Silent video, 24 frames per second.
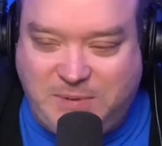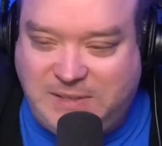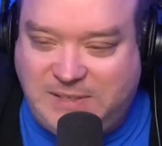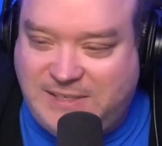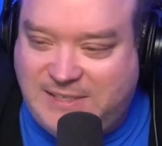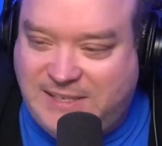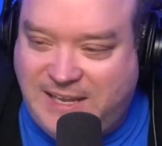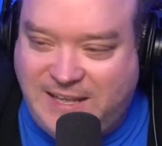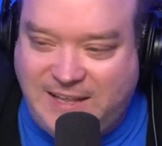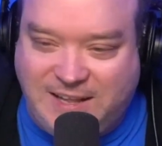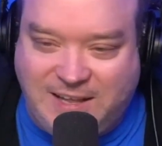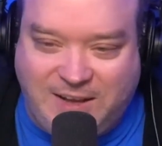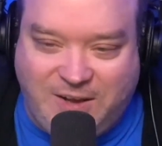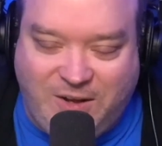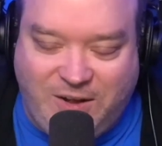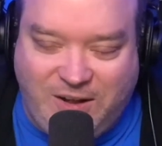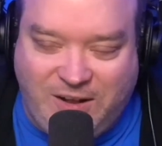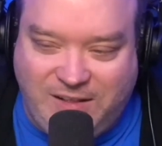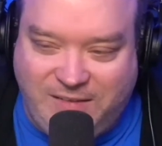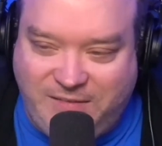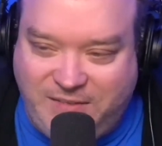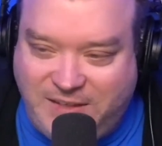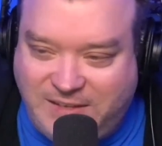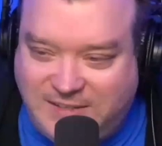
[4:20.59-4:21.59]
be stealing
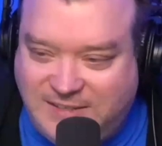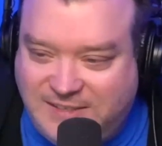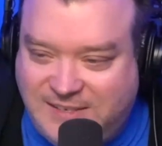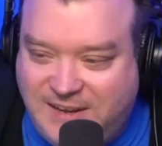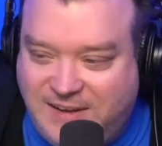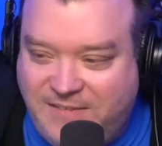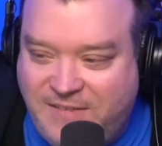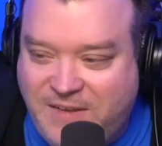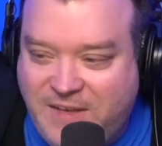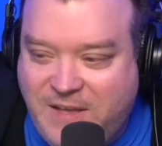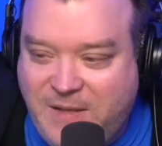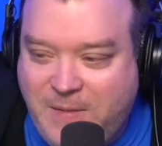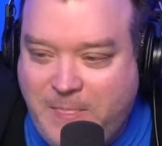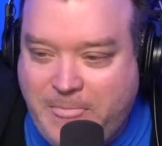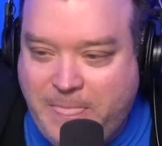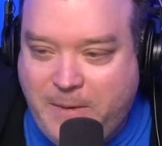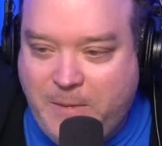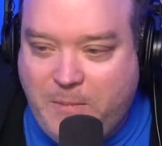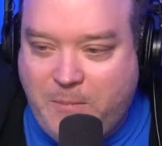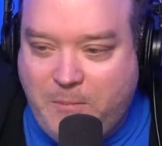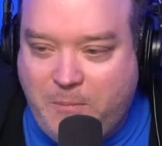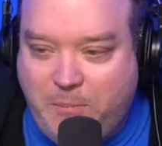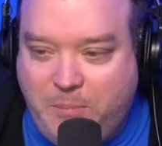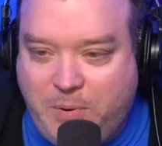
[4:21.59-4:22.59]
all of this stuff
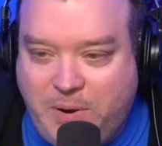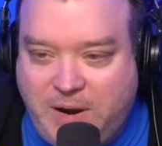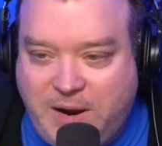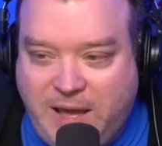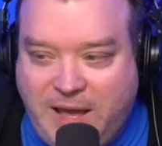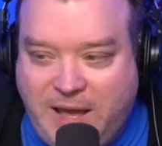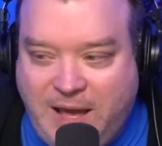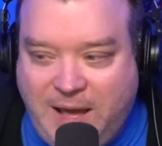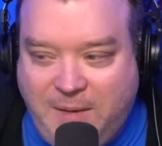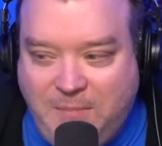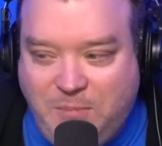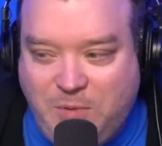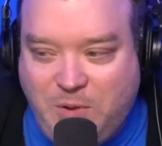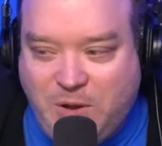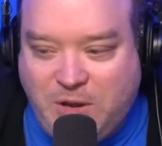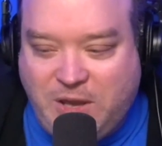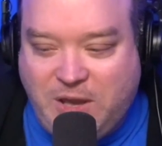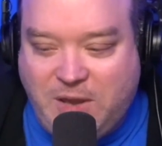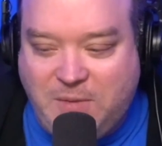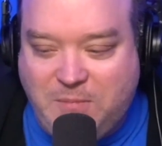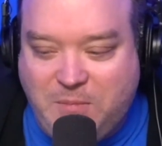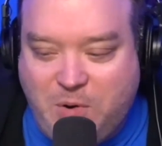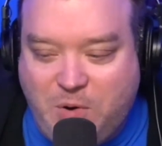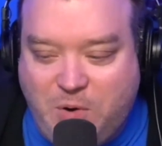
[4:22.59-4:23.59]
but I'm
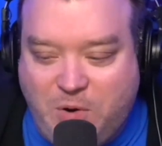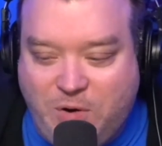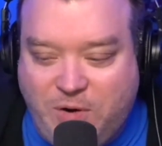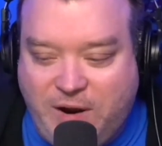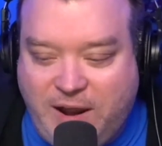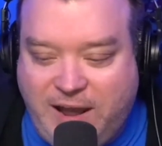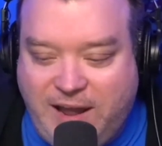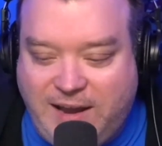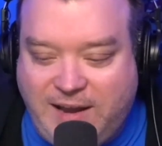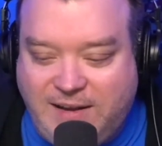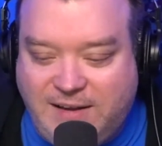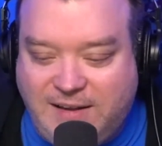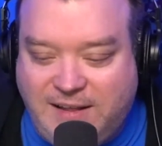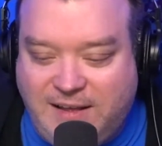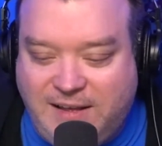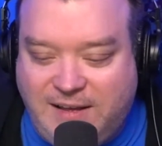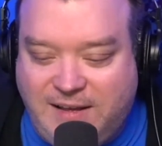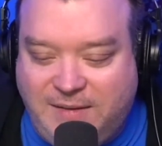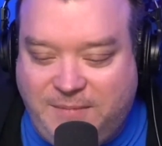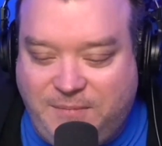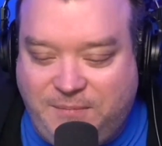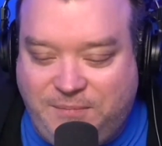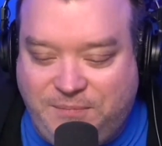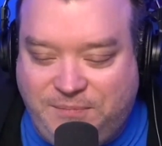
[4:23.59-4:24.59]
looking more at
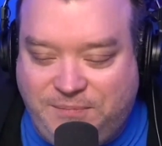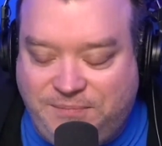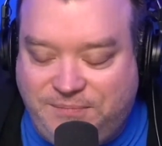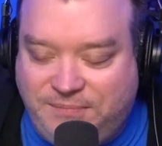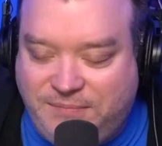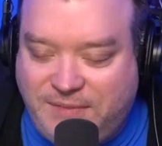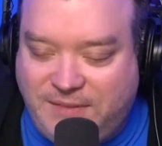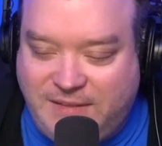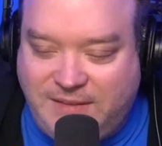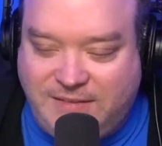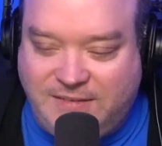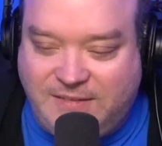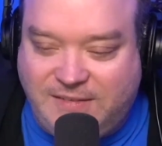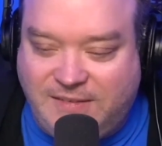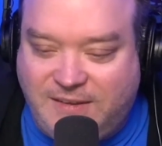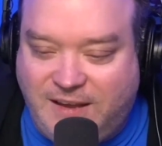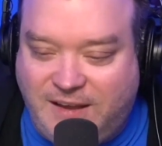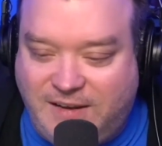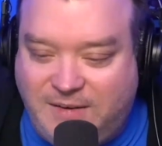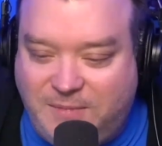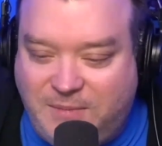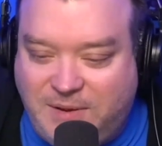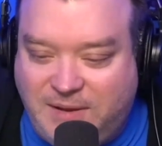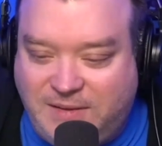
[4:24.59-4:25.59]
um, this is
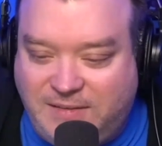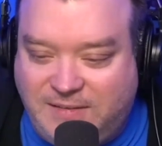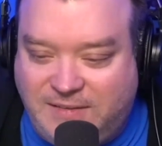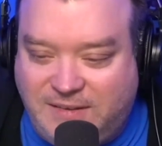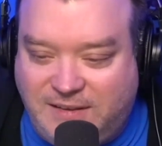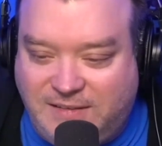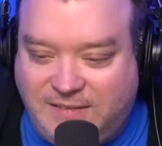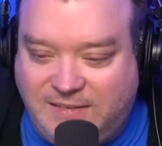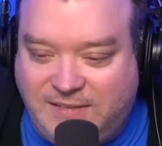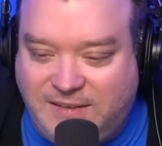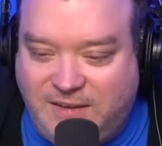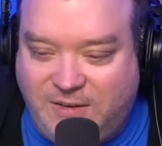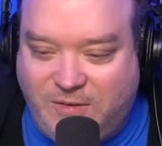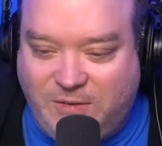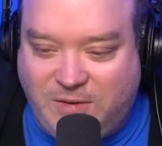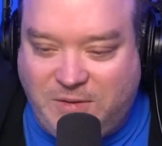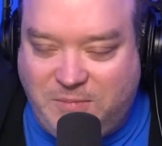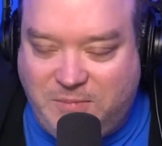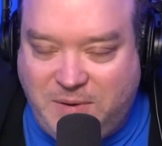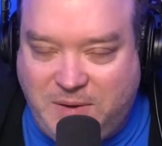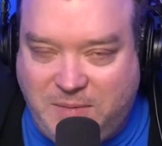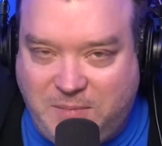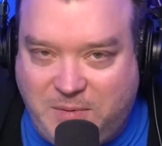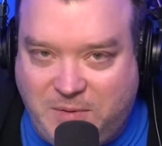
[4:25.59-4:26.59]
going to make sense to only
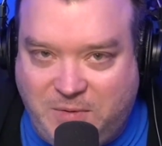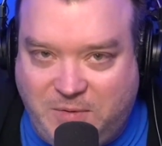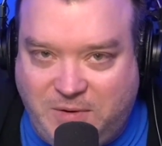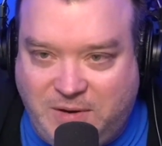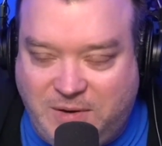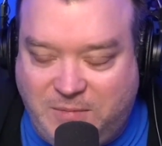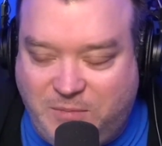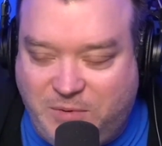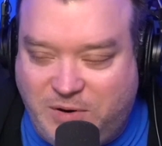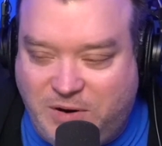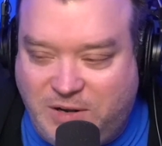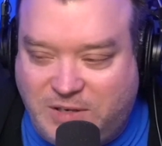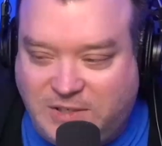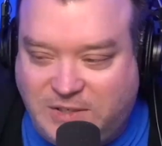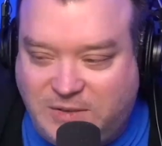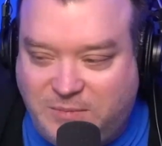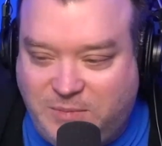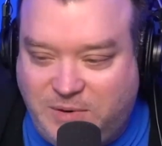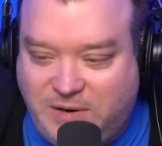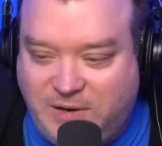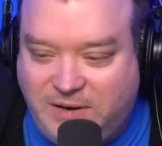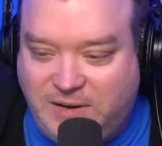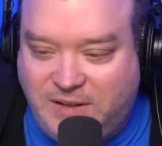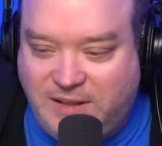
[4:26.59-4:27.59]
people who did production,
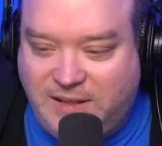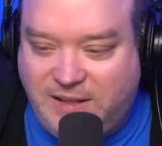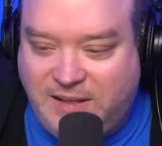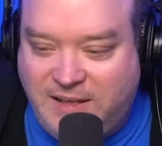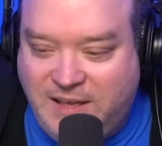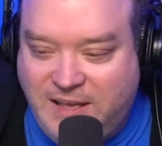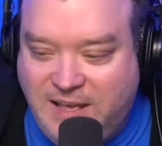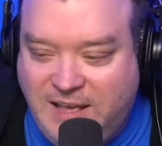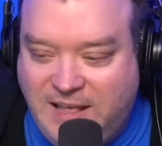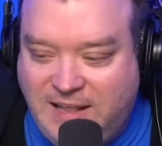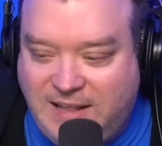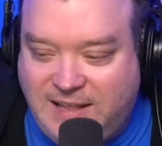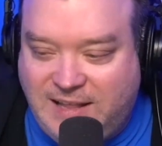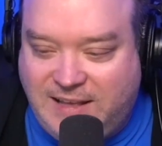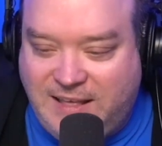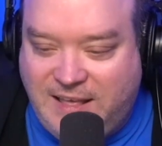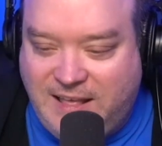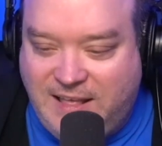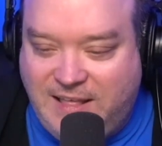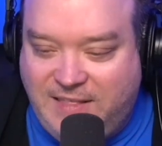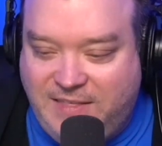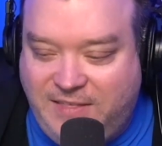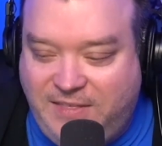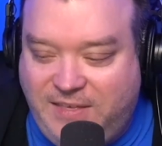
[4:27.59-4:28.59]
but uh, like
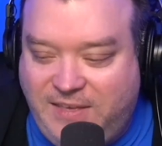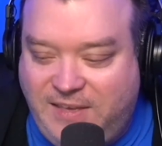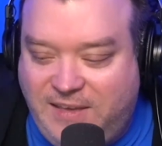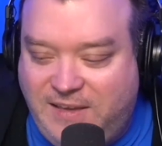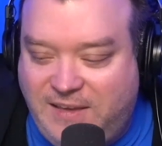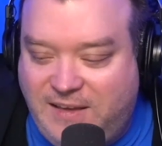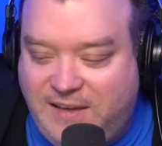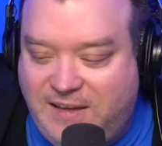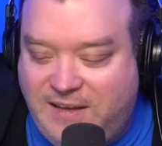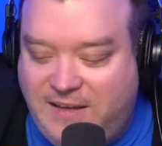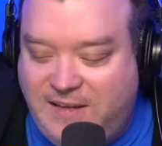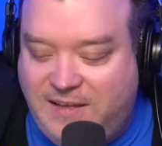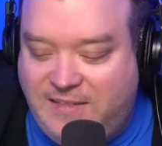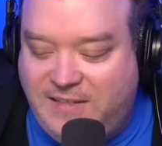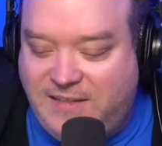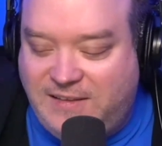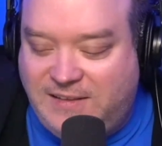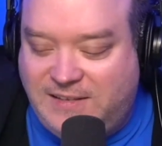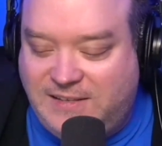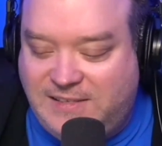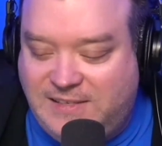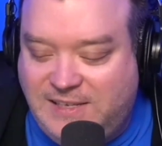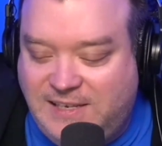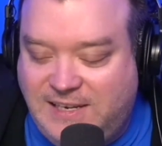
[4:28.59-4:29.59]
the uh, the
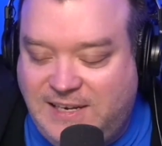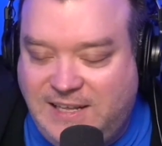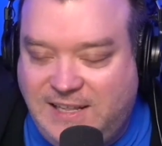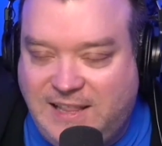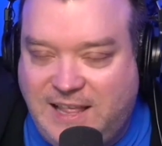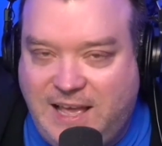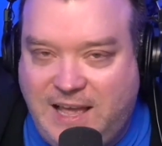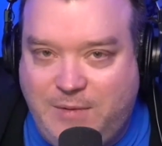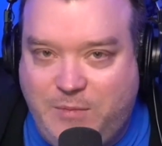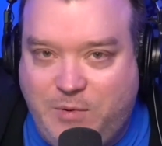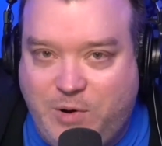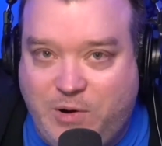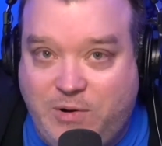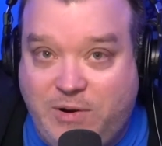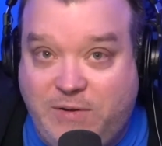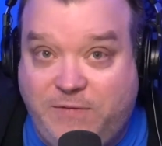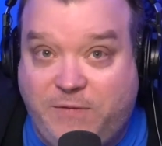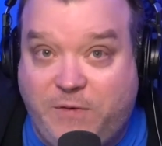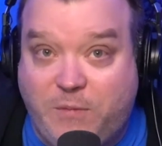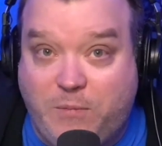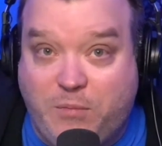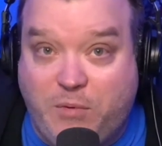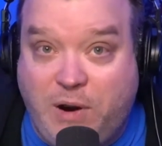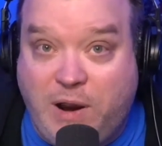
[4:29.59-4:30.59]
CD library
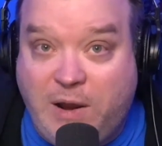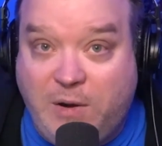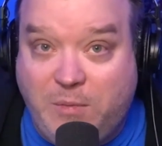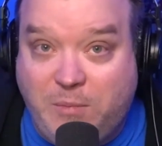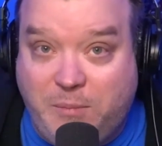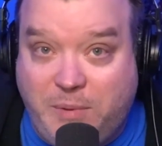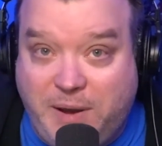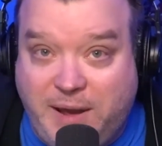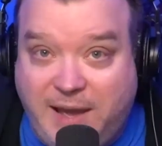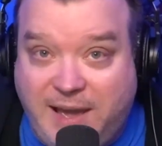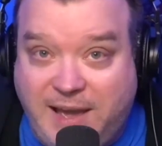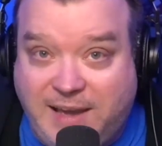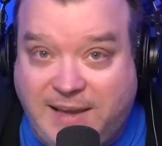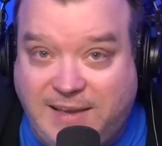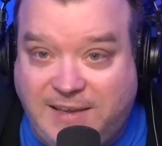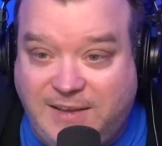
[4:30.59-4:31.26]
for Brown Bag.